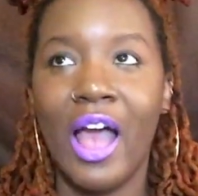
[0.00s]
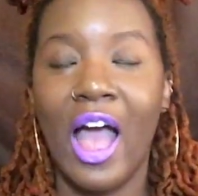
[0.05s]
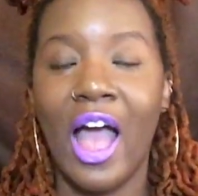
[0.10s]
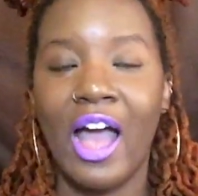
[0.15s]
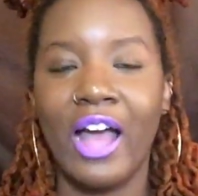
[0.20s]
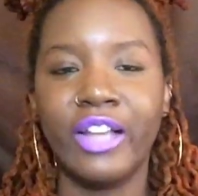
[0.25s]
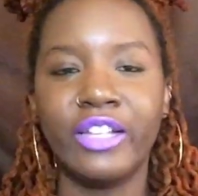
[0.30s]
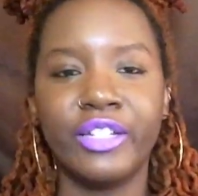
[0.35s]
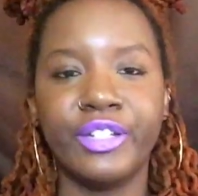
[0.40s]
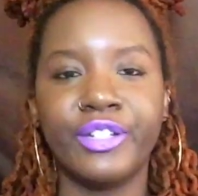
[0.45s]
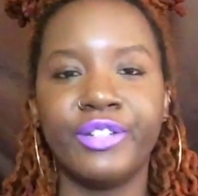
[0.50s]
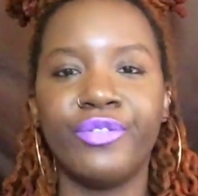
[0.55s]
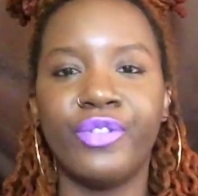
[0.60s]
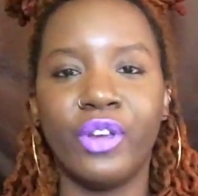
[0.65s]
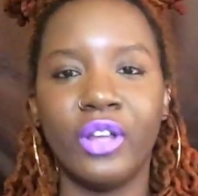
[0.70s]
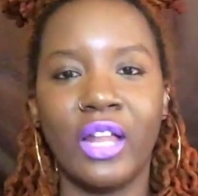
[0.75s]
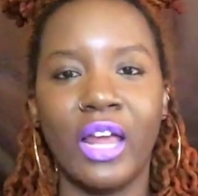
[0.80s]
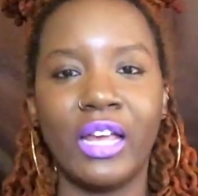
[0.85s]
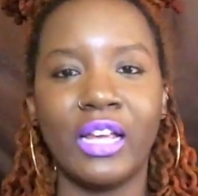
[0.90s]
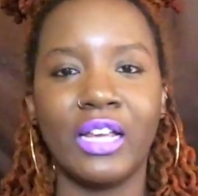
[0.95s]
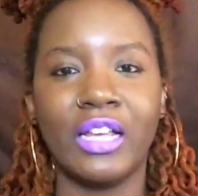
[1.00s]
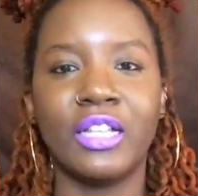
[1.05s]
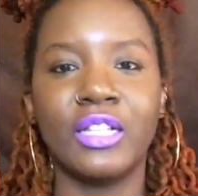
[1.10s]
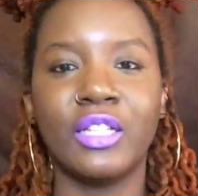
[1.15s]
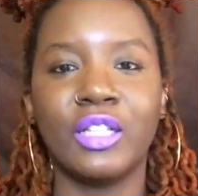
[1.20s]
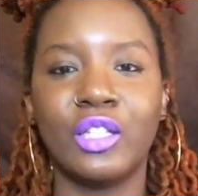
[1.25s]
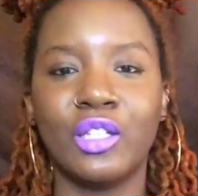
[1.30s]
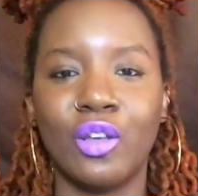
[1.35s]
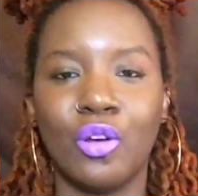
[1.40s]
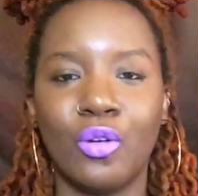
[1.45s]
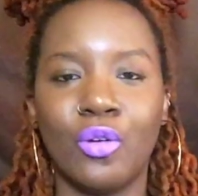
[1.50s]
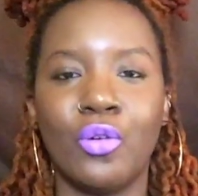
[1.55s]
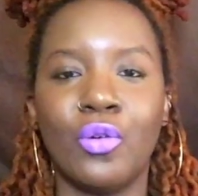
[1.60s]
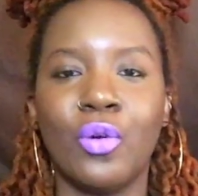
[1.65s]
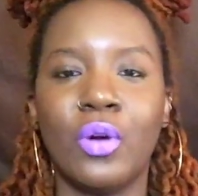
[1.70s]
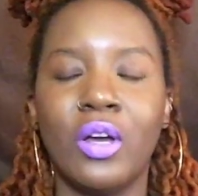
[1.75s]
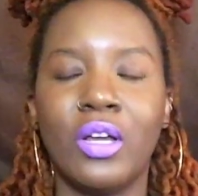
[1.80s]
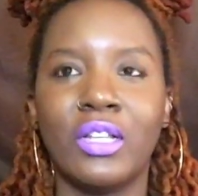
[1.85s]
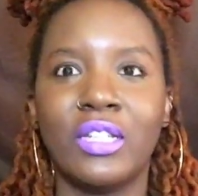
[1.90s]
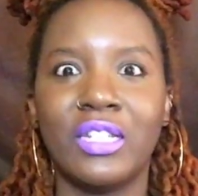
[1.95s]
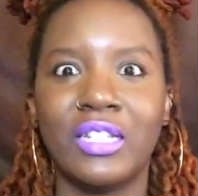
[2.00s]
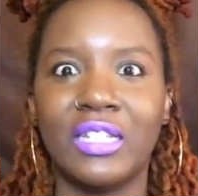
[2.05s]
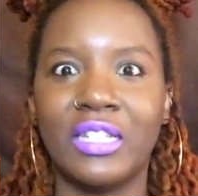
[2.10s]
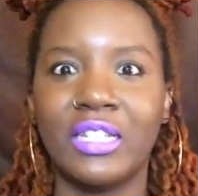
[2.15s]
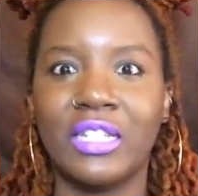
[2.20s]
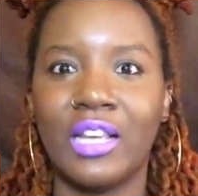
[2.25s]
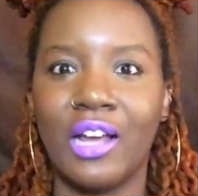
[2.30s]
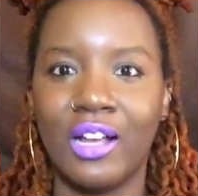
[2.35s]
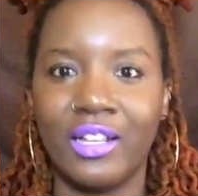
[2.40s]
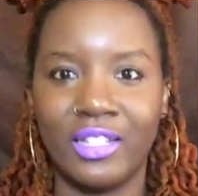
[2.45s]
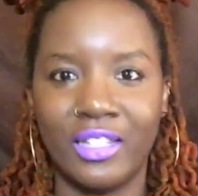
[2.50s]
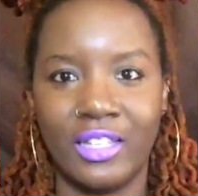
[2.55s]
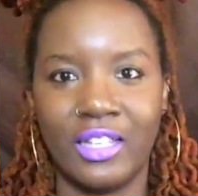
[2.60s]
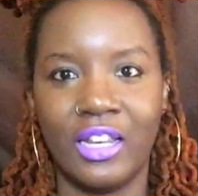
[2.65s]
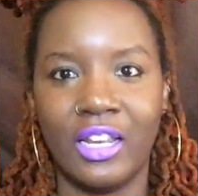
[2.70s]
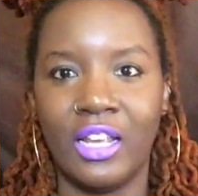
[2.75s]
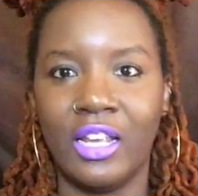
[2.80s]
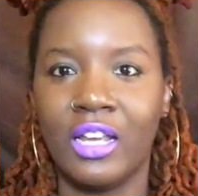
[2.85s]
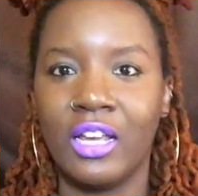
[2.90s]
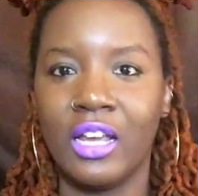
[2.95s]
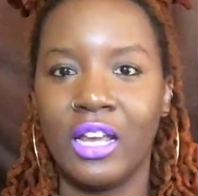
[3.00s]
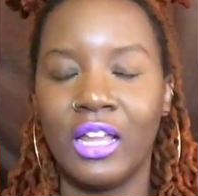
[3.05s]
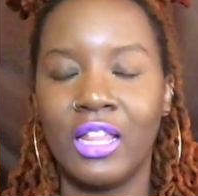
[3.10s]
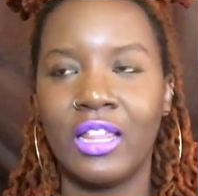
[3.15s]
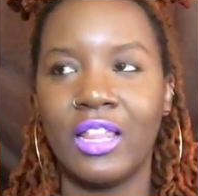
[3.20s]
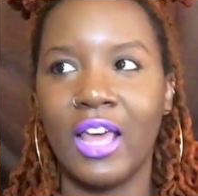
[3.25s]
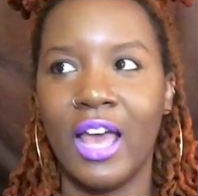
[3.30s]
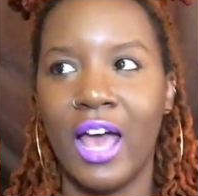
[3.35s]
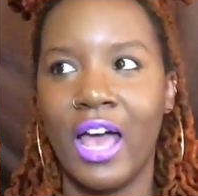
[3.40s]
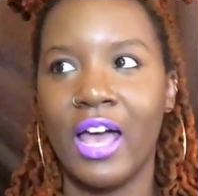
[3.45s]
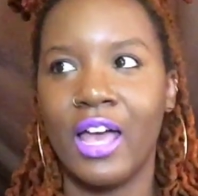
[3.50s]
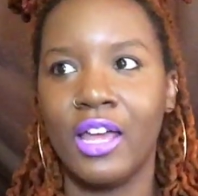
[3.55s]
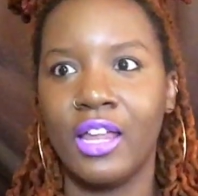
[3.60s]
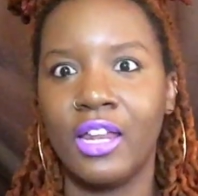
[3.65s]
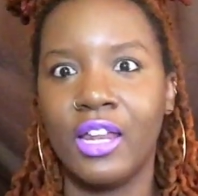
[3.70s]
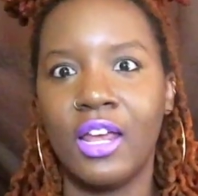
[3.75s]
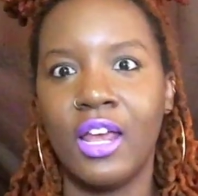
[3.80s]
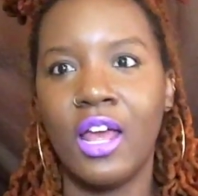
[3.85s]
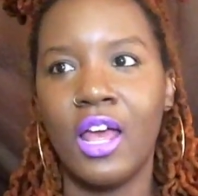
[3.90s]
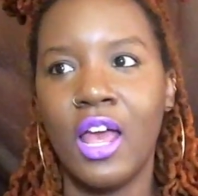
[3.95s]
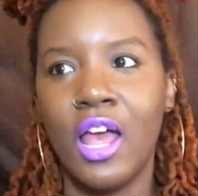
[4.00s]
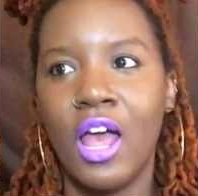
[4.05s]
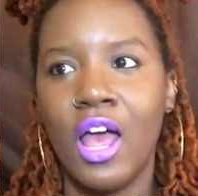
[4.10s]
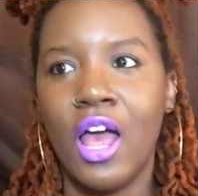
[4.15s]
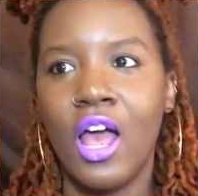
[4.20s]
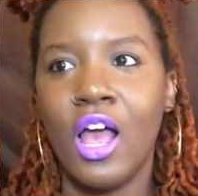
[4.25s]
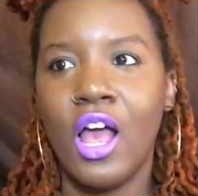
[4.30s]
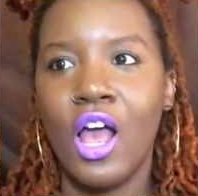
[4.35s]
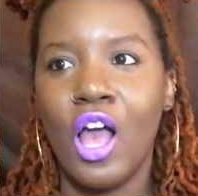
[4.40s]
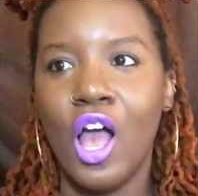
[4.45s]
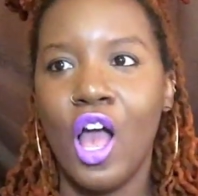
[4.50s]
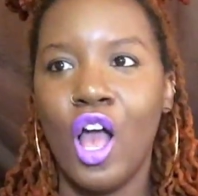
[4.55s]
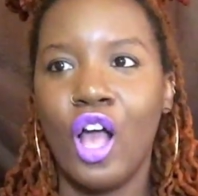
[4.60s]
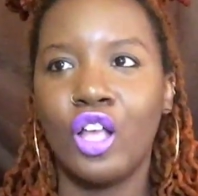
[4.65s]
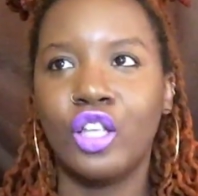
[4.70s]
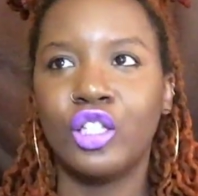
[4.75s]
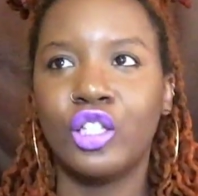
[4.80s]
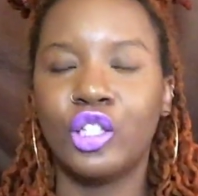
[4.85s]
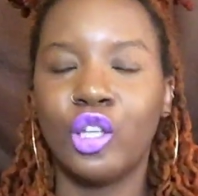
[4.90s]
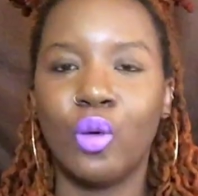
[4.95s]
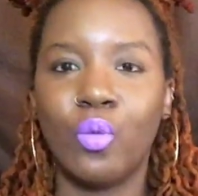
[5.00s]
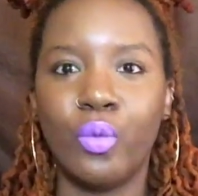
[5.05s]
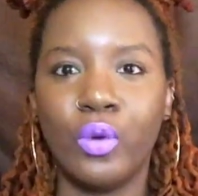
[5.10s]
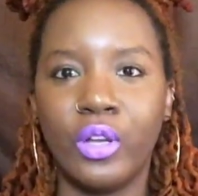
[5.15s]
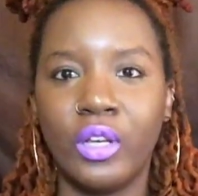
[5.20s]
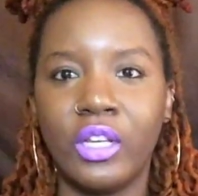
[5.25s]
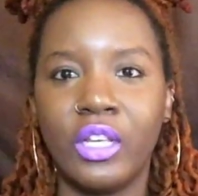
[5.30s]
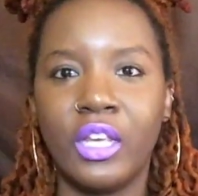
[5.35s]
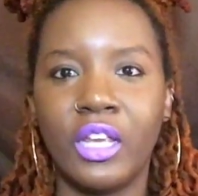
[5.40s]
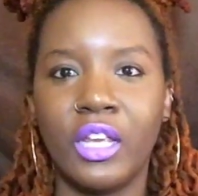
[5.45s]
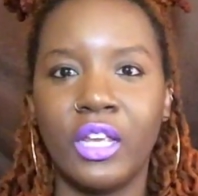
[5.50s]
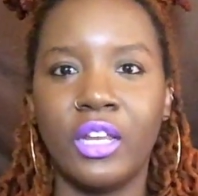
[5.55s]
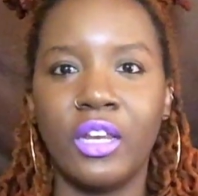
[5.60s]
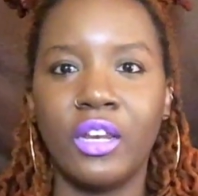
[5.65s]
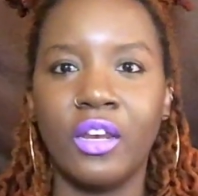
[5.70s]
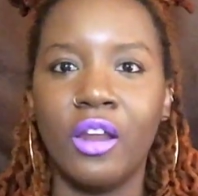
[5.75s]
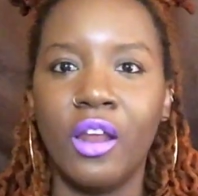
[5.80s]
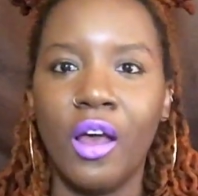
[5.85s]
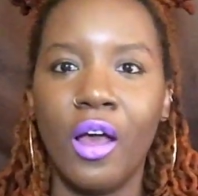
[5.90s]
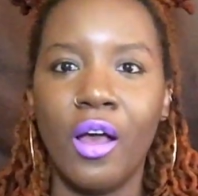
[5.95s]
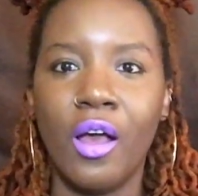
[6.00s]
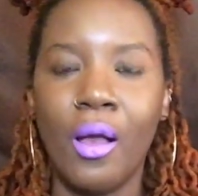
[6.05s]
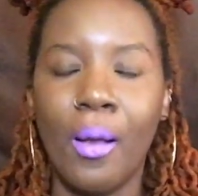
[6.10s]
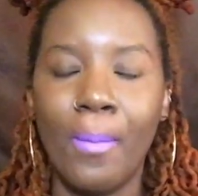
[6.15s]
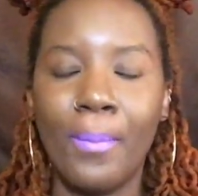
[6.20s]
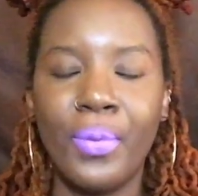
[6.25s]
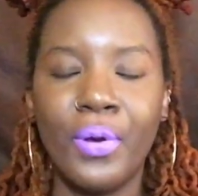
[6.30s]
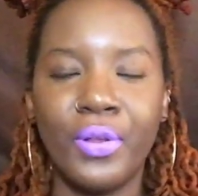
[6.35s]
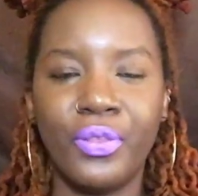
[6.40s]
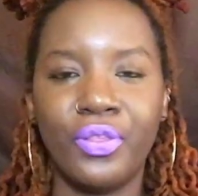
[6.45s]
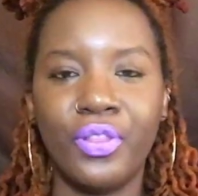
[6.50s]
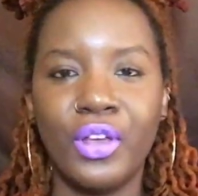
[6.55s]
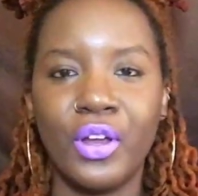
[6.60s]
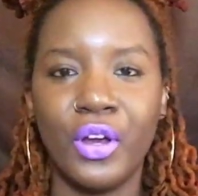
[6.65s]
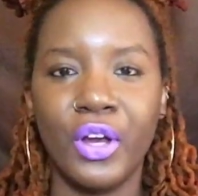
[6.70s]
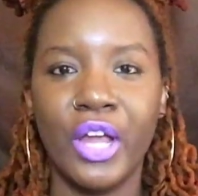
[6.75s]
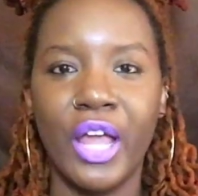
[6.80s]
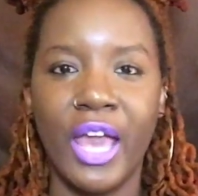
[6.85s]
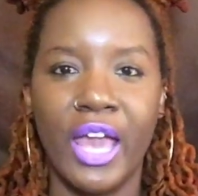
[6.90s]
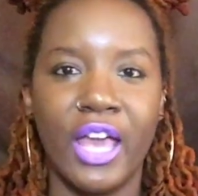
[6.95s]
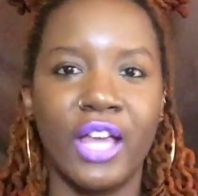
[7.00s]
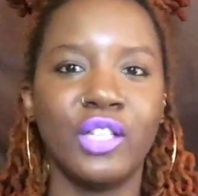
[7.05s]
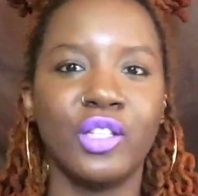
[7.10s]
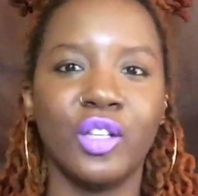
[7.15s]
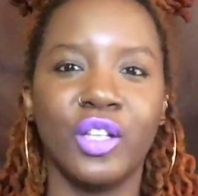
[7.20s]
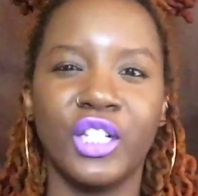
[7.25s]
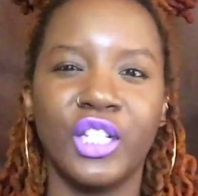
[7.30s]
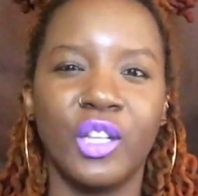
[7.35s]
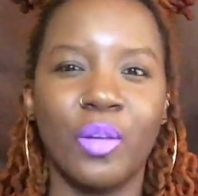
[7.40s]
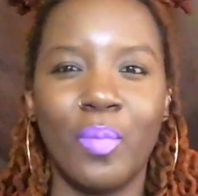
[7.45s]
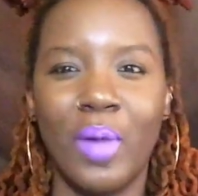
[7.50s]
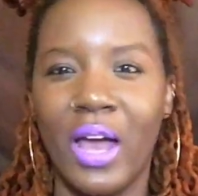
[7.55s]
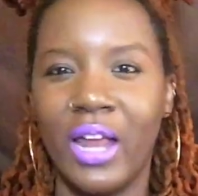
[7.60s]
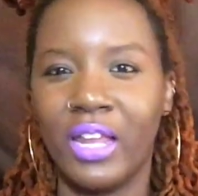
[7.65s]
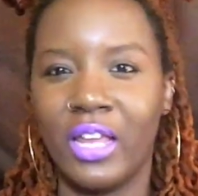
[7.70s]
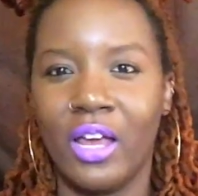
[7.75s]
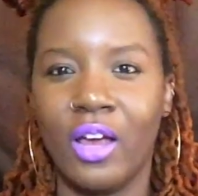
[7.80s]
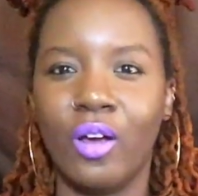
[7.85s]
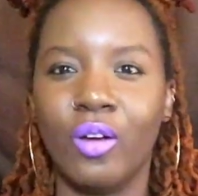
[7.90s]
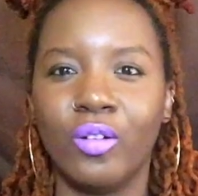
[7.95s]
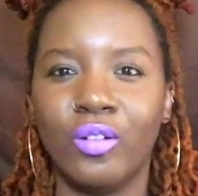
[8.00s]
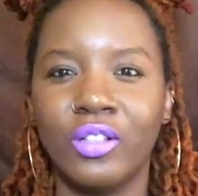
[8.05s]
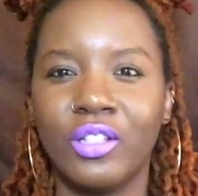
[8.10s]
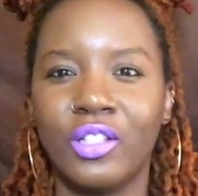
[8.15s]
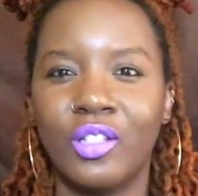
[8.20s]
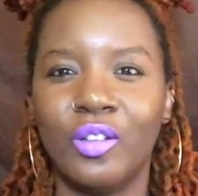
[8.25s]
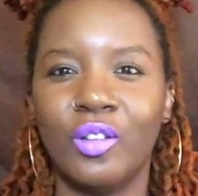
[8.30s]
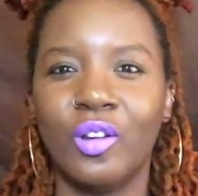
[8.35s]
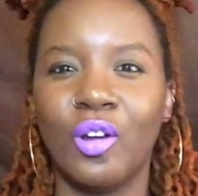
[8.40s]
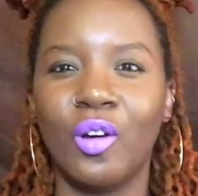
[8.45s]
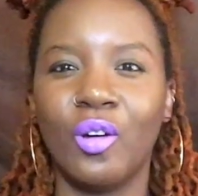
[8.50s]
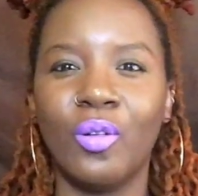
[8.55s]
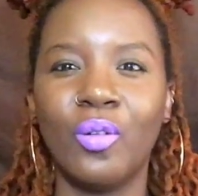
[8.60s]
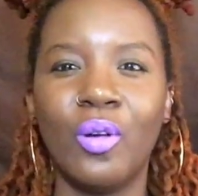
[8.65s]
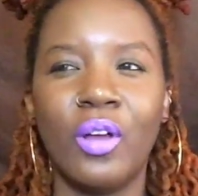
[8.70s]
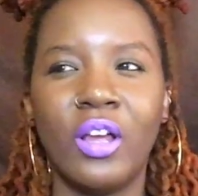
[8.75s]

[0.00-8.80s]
I just feel like it's so disgusting that someone can put their hands on somebody else, you know?